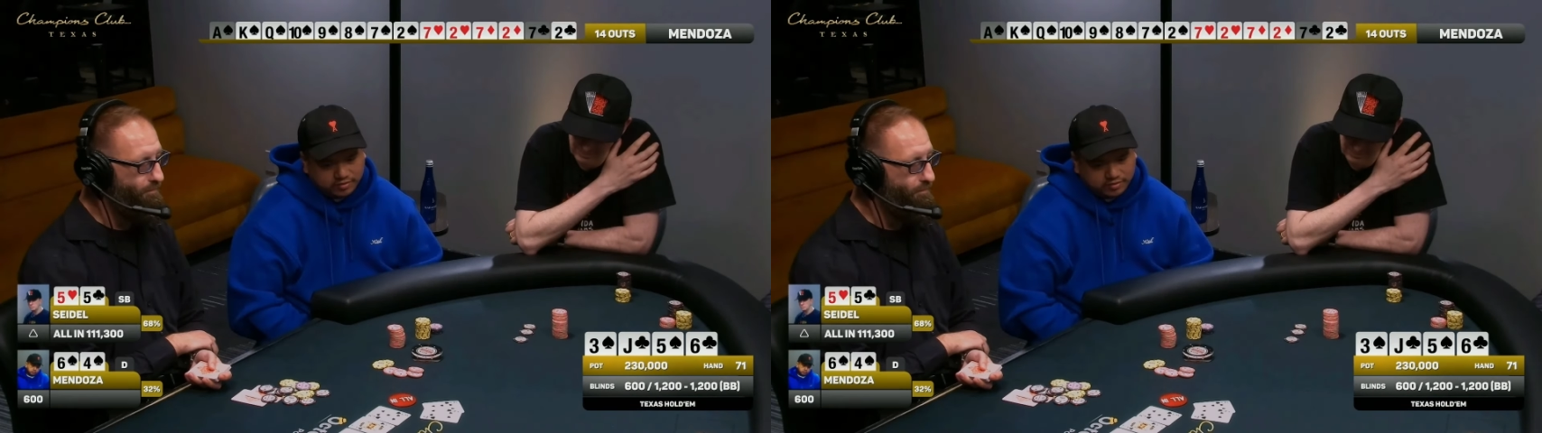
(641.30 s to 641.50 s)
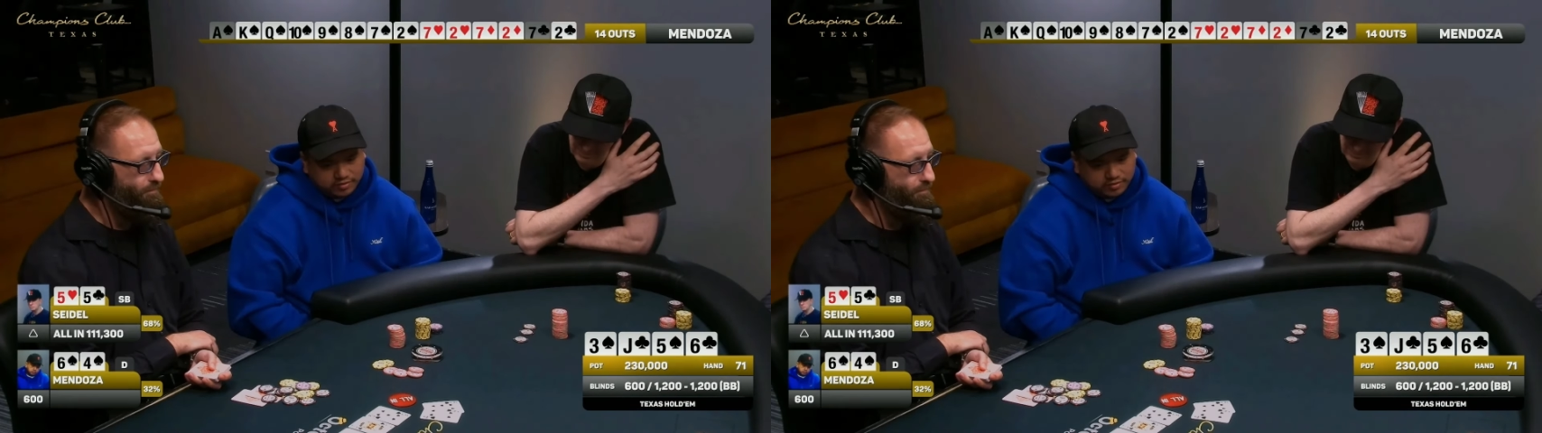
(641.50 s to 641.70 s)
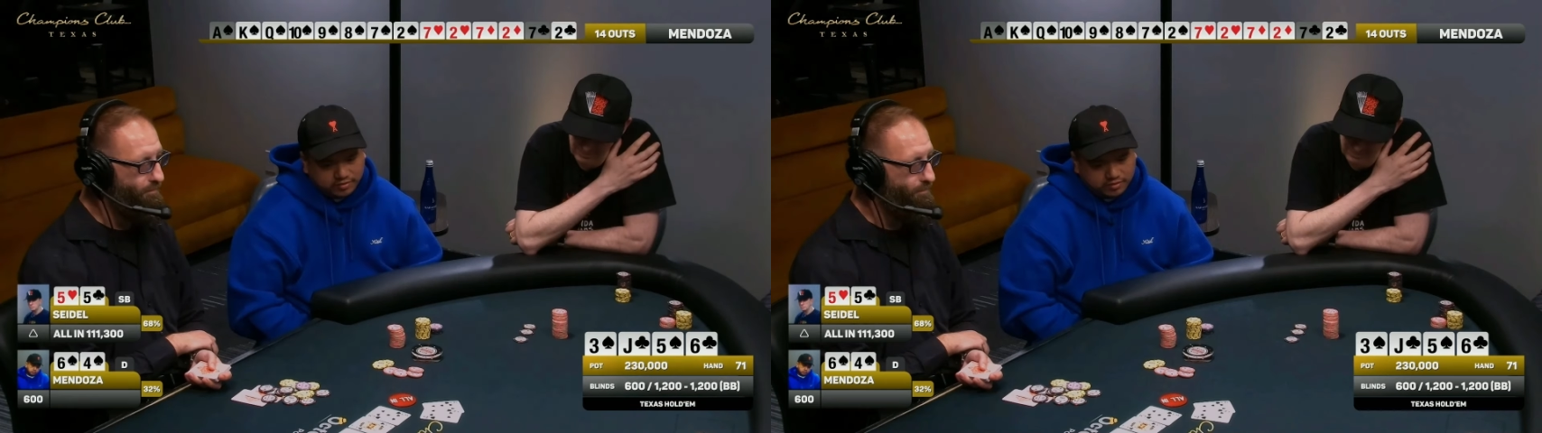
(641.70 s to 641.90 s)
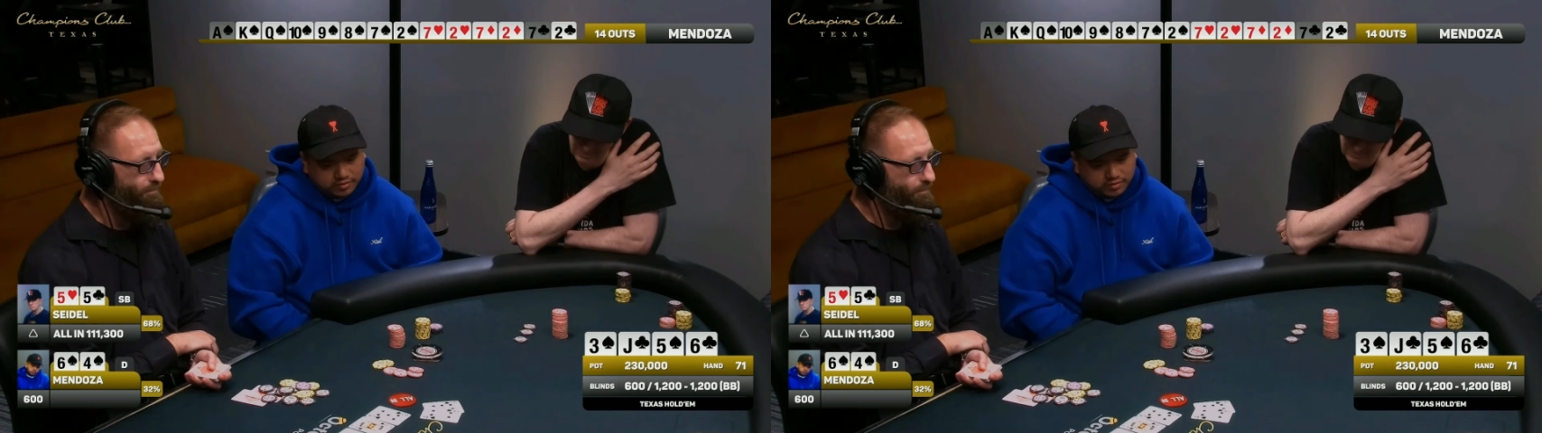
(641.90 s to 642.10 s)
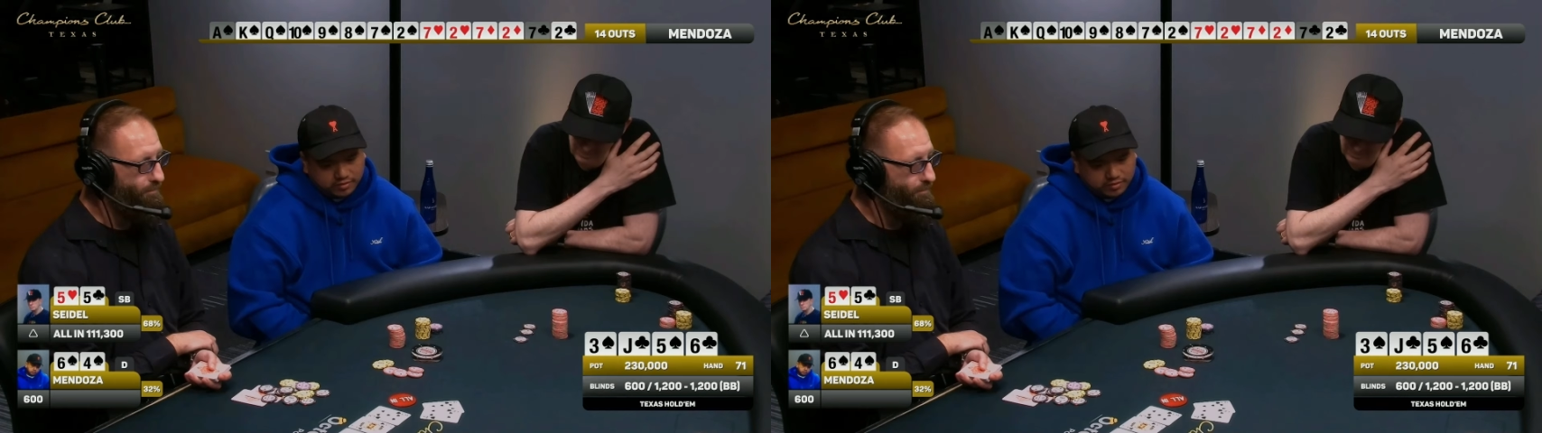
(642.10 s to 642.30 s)

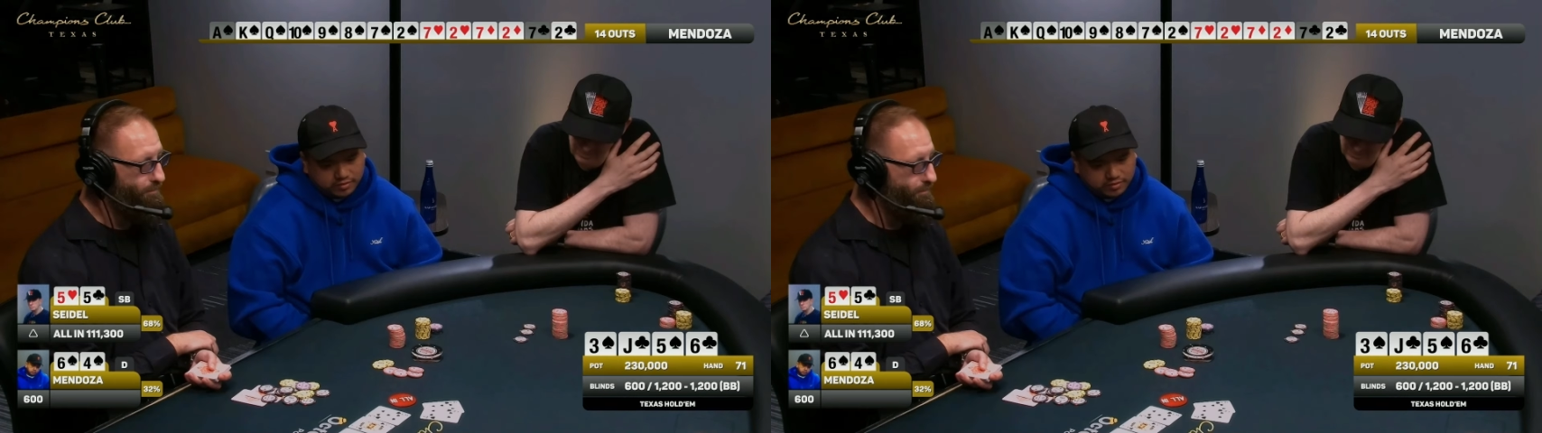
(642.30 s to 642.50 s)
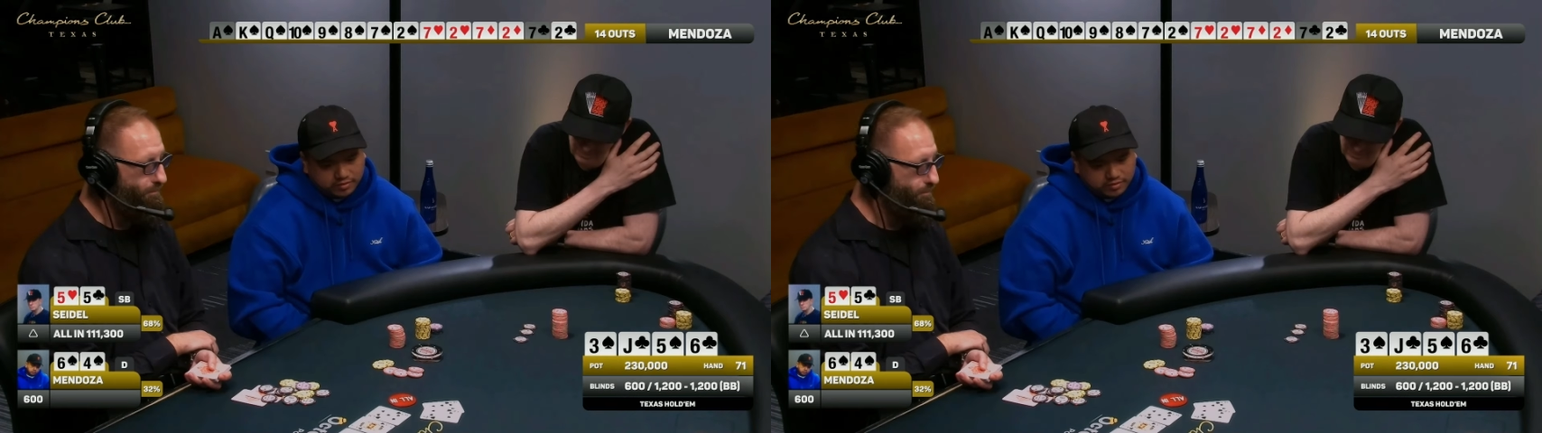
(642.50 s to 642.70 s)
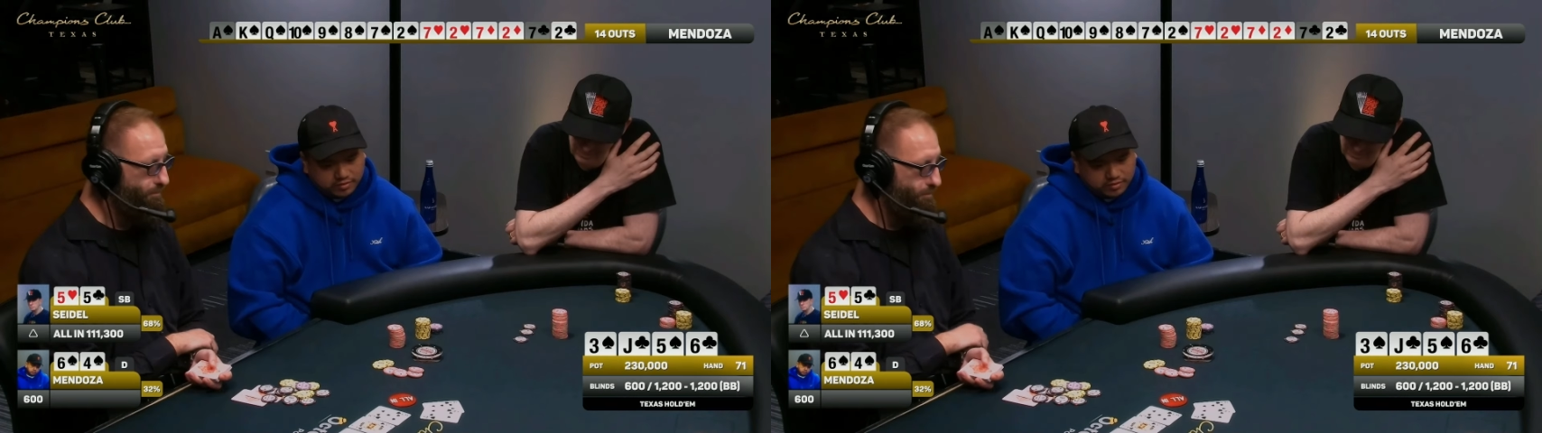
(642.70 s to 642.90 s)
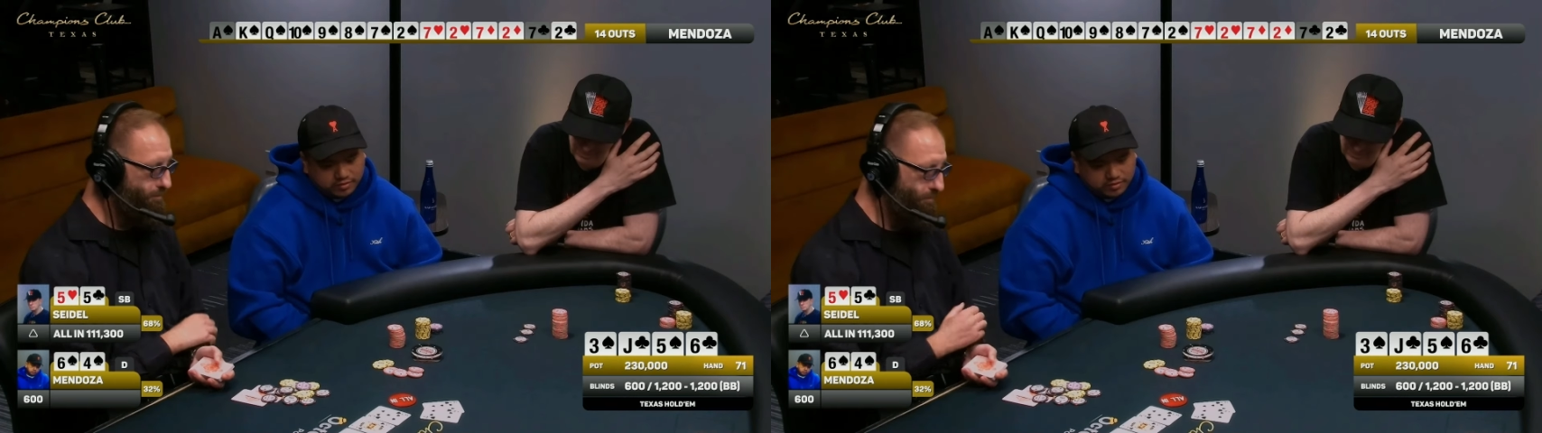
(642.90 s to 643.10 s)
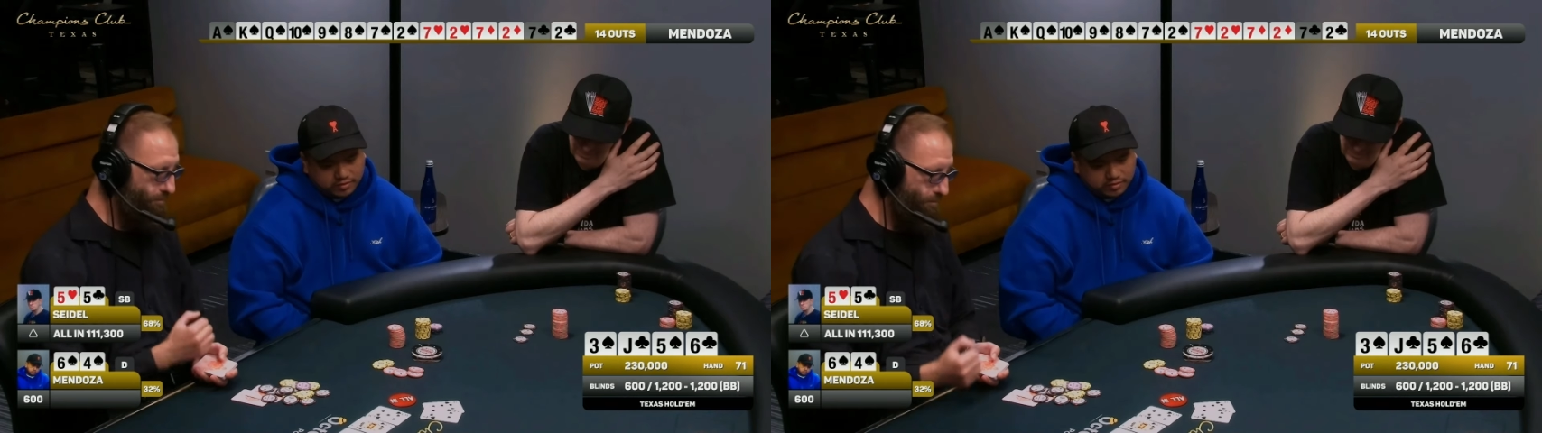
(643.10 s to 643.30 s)
Nobody speaks.